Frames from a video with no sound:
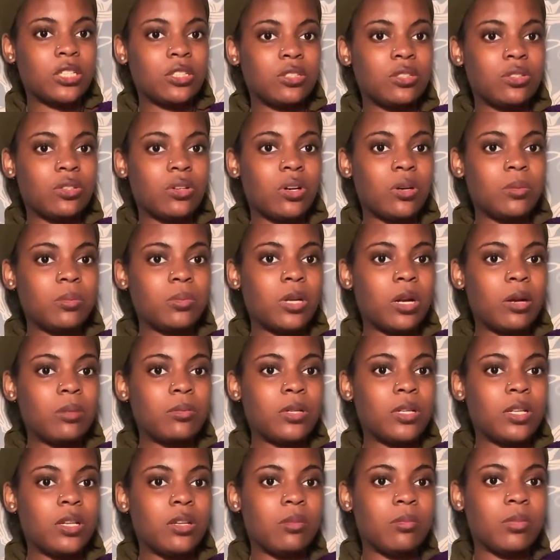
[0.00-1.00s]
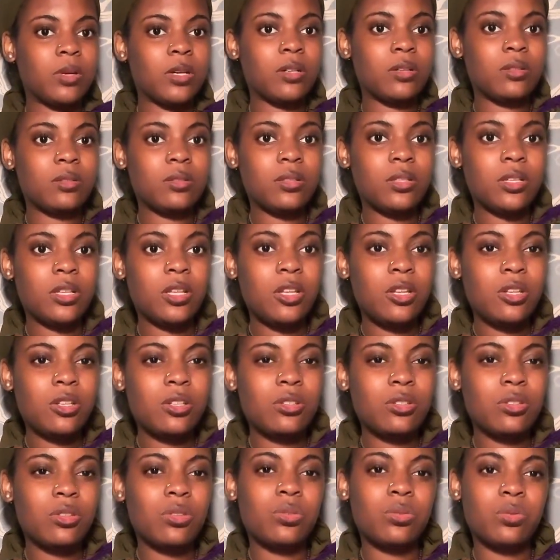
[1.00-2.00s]
so I'll probably need about
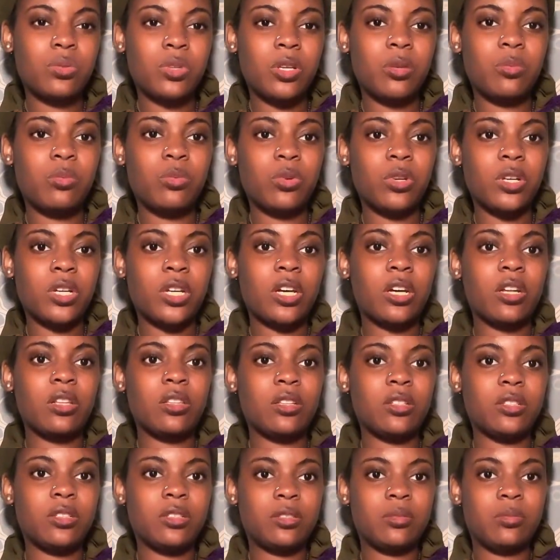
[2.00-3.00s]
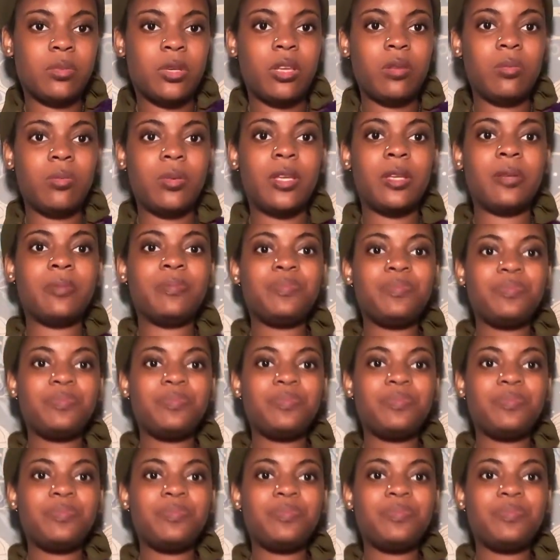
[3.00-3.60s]
3 more colors maybe.